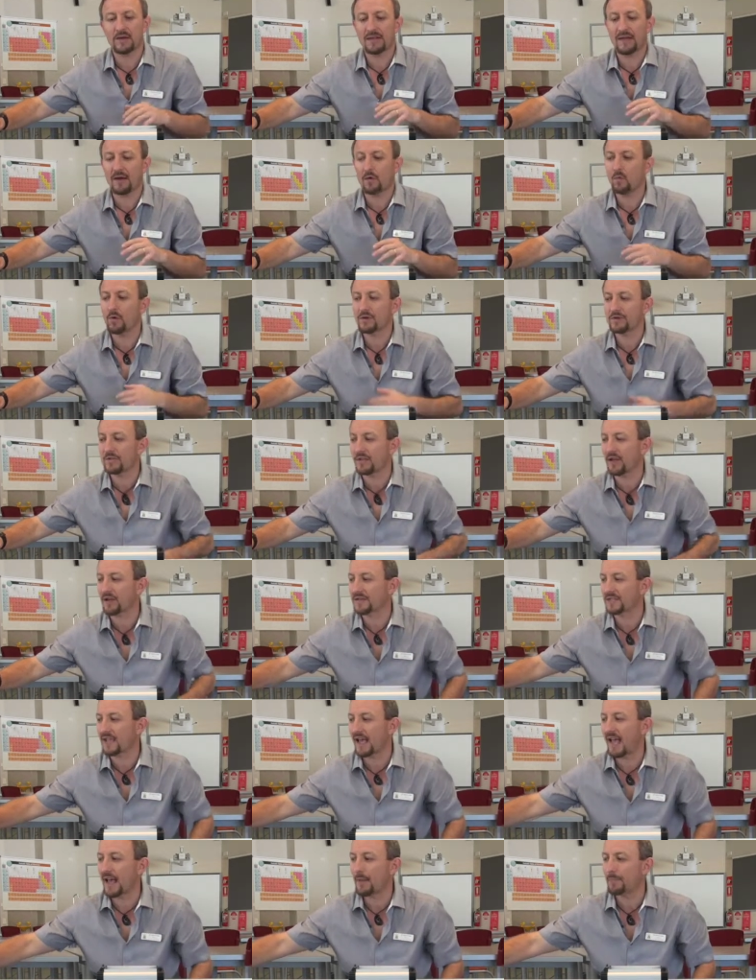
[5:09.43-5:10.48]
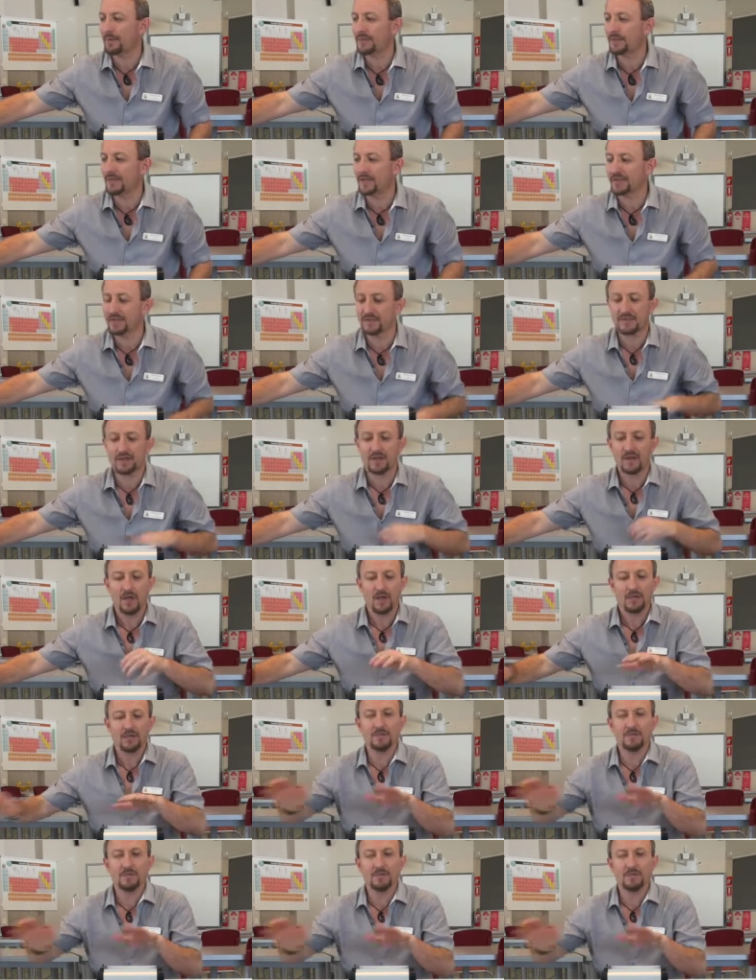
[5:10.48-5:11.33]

Now, what's going to happen is